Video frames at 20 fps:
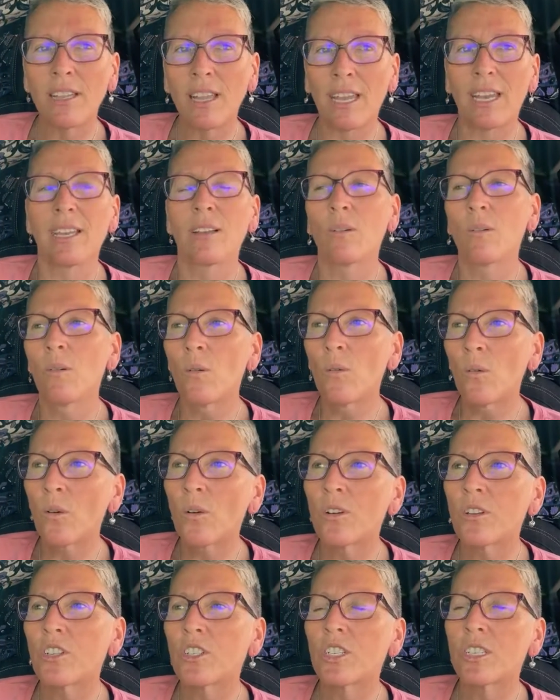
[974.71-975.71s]
like
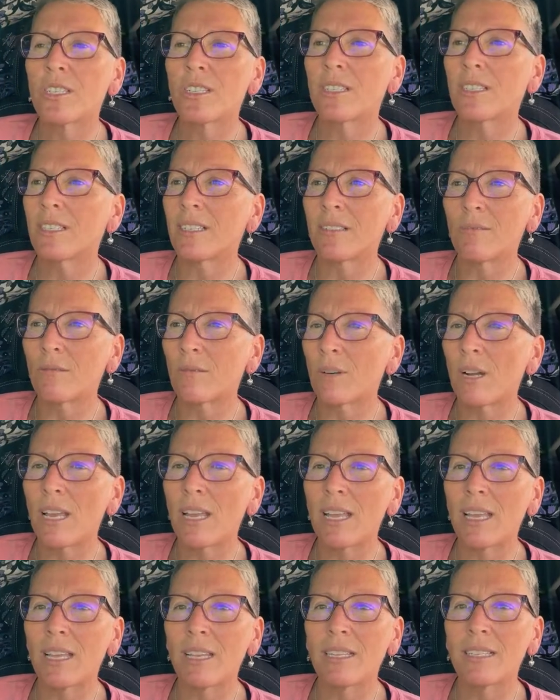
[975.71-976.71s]
oranges and
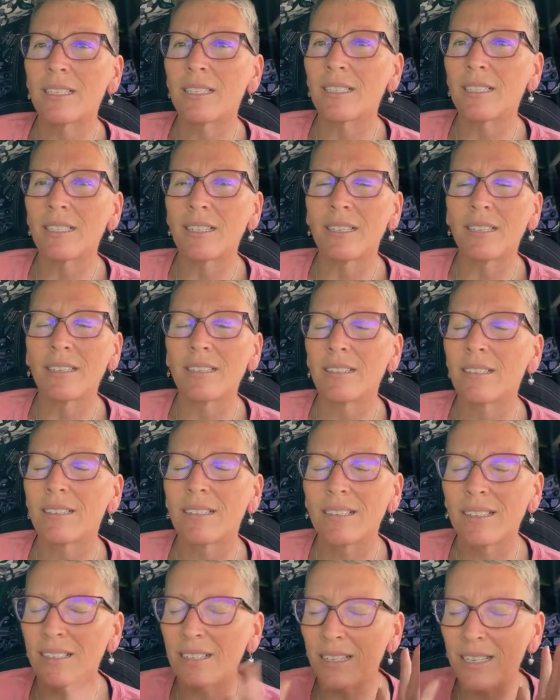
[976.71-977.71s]
reds and
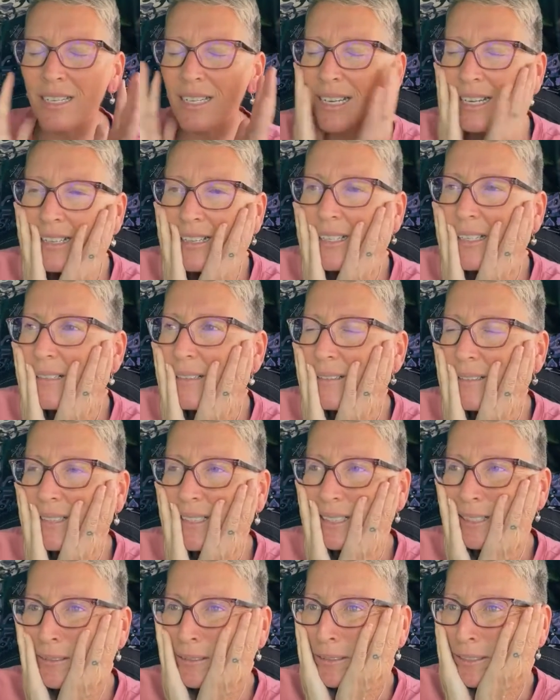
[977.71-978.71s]
yellows.
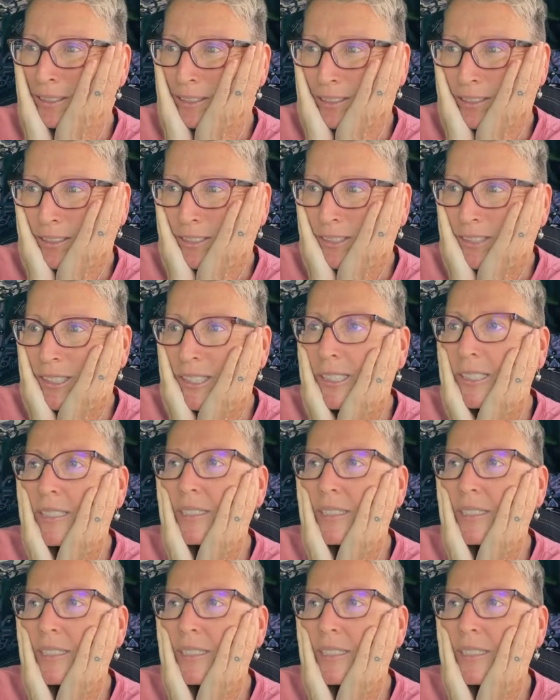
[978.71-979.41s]
I was just like,